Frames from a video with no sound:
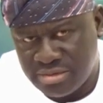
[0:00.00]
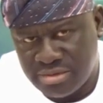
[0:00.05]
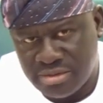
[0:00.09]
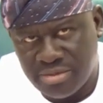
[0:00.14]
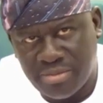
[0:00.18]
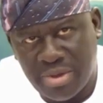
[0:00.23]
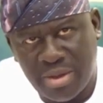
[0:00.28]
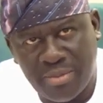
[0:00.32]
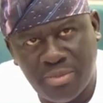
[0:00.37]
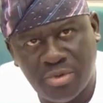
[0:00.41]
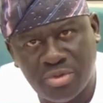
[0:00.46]
the
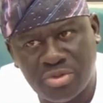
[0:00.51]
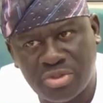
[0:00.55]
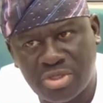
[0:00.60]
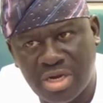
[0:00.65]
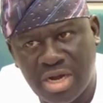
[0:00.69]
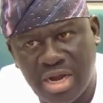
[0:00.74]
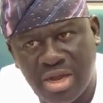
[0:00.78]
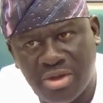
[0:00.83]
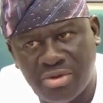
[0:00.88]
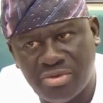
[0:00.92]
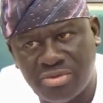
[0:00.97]
mammoth
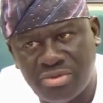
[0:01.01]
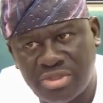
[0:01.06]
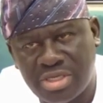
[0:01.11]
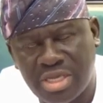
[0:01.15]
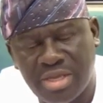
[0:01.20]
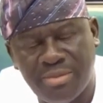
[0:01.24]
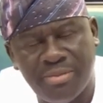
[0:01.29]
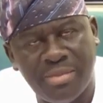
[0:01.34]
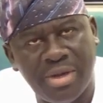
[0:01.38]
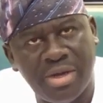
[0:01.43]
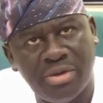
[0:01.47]
crowd
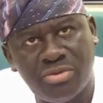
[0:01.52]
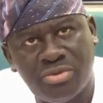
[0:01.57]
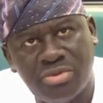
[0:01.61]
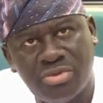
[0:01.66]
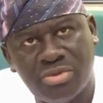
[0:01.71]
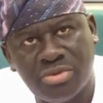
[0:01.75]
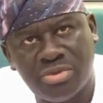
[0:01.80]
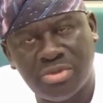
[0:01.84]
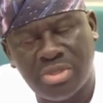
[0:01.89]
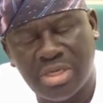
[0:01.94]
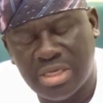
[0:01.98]
came
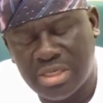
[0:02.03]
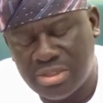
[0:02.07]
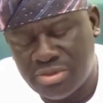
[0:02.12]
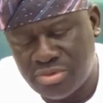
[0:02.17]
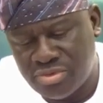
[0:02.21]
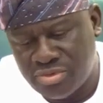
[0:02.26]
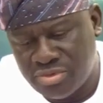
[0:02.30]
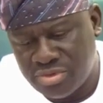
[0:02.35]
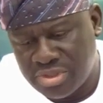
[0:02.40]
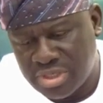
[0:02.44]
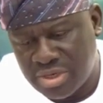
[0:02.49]
out
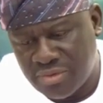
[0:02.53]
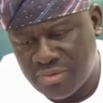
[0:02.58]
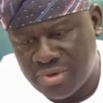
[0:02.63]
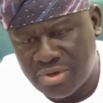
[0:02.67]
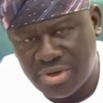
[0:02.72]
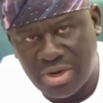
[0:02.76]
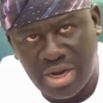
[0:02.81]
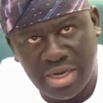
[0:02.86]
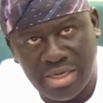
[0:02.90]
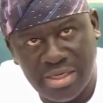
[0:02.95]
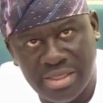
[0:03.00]
during
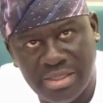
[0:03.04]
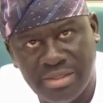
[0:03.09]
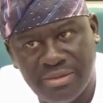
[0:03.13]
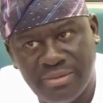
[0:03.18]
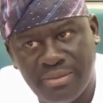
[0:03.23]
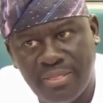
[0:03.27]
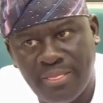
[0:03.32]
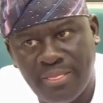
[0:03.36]
our rally.